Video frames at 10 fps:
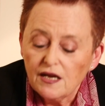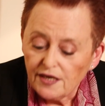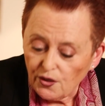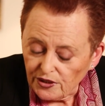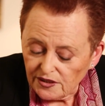
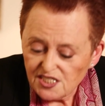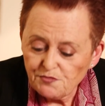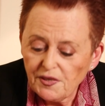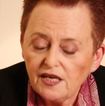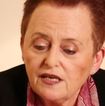Now, in this
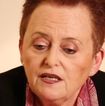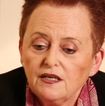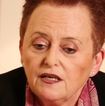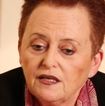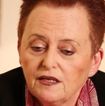May,
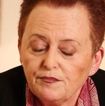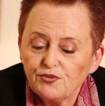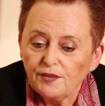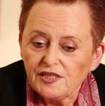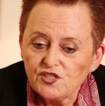
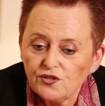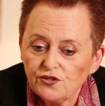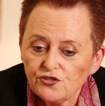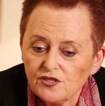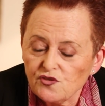Prime Minister
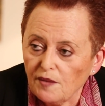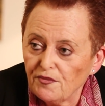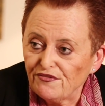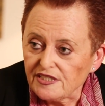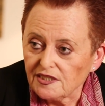Shinzo Abe
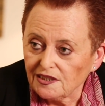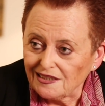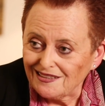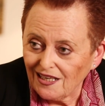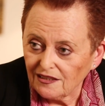visited
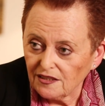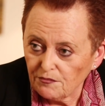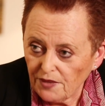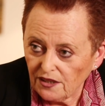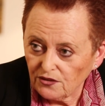again in
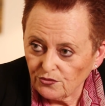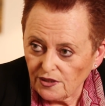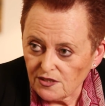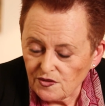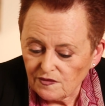May
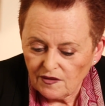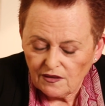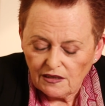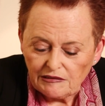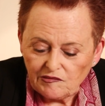
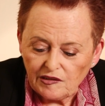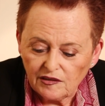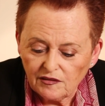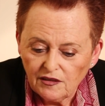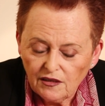
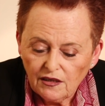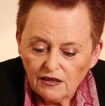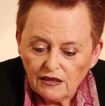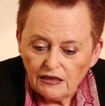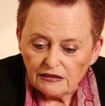2018,
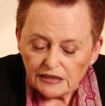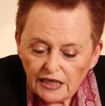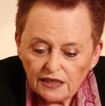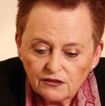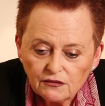and
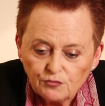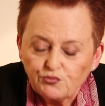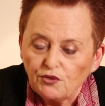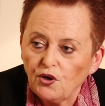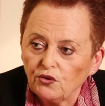again to
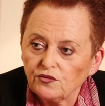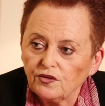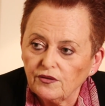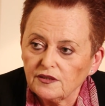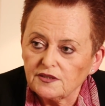promote.
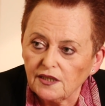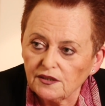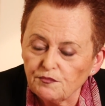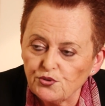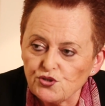It's
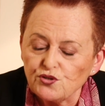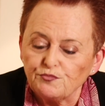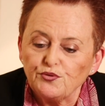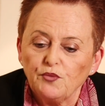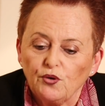another push to
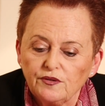promote.